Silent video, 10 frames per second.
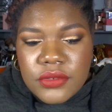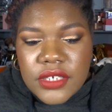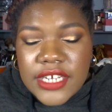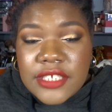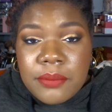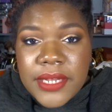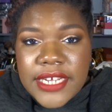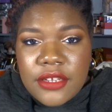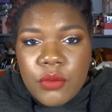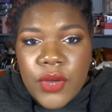
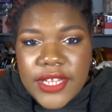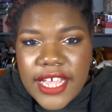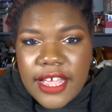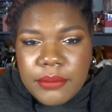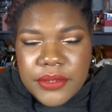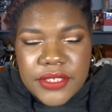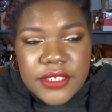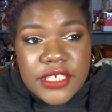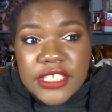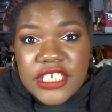explain what
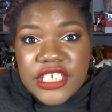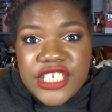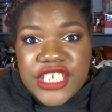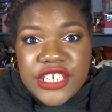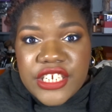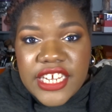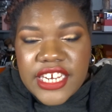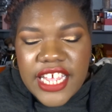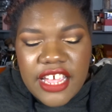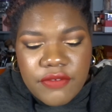happened. Didn't get
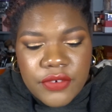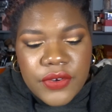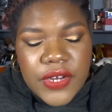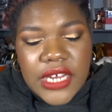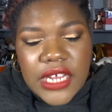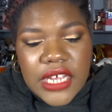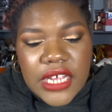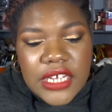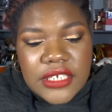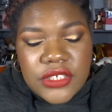it ever.
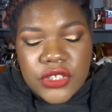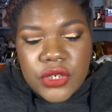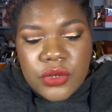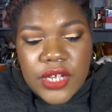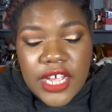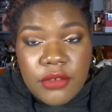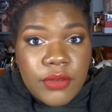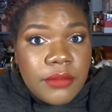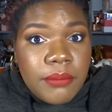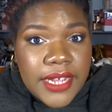So I
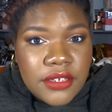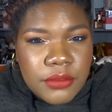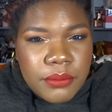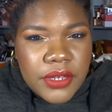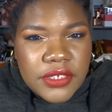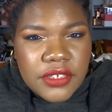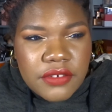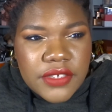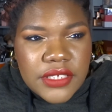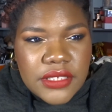went back to the post
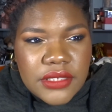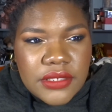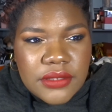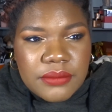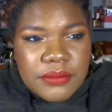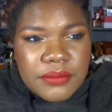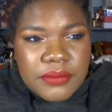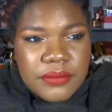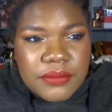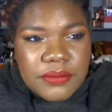office.
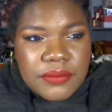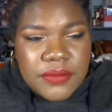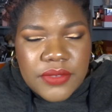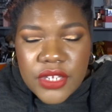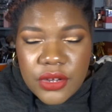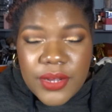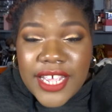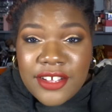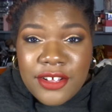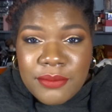No, I
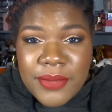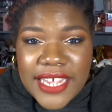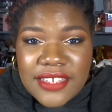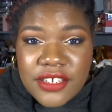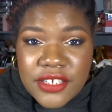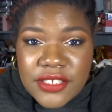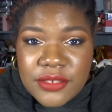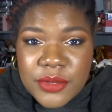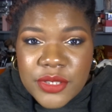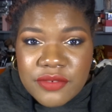called back the
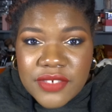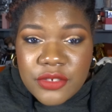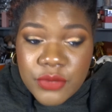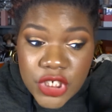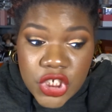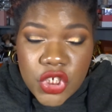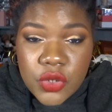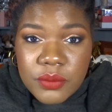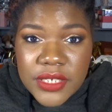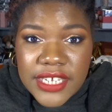customer service, which
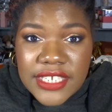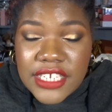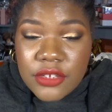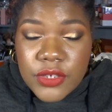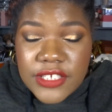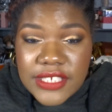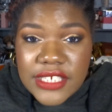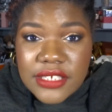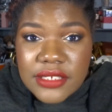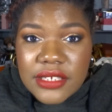told me that it was
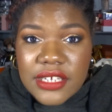still